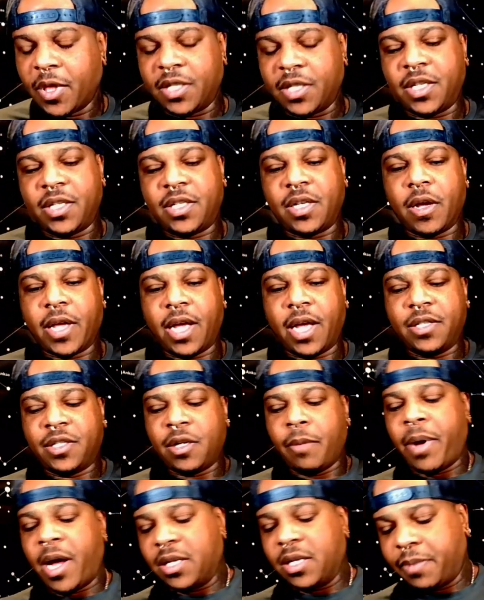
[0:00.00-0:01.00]
This is, okay,
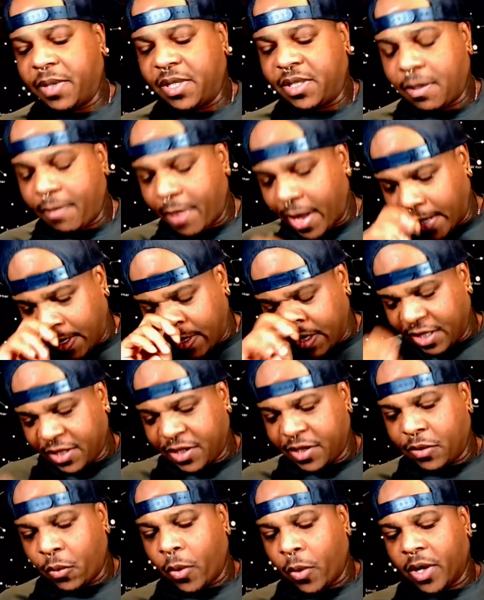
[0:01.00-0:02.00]
so possibly somebody,
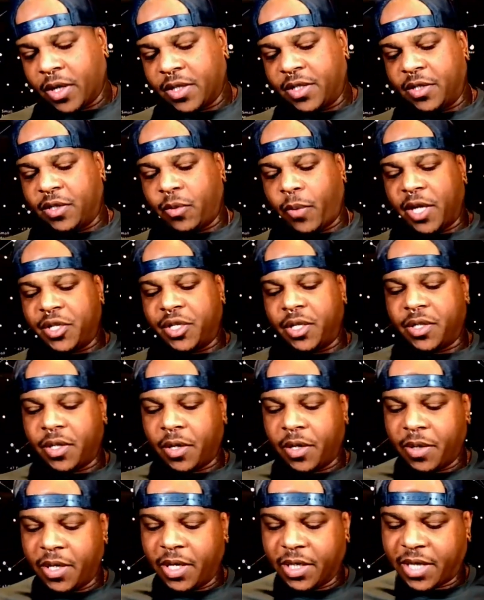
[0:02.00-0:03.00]
this is a work situation.
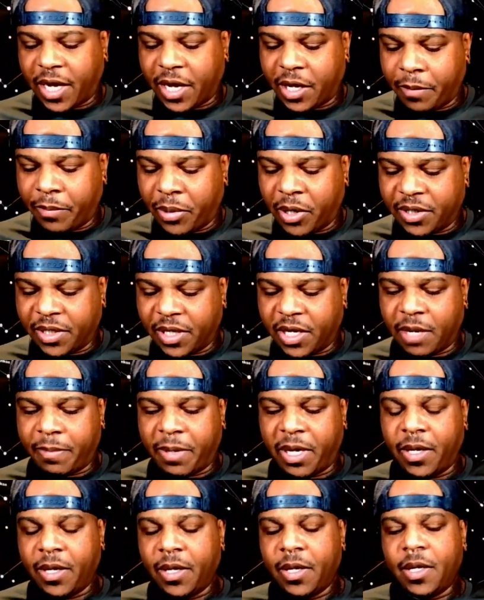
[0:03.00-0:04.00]
So it looks like your person could
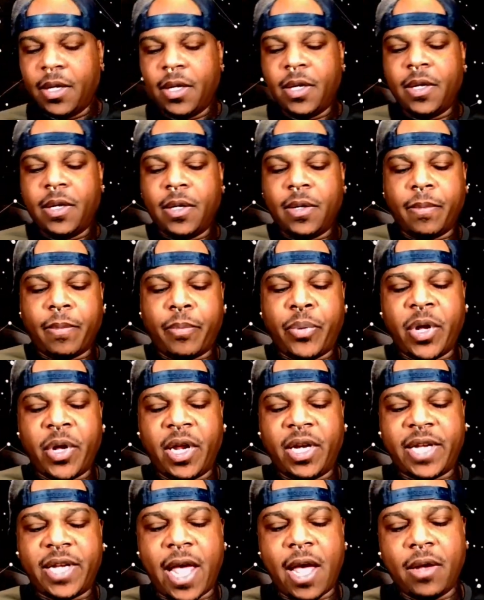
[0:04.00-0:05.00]
be
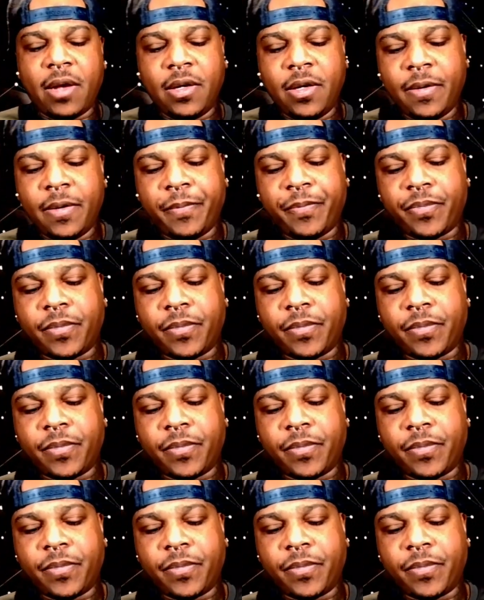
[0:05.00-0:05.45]
putting down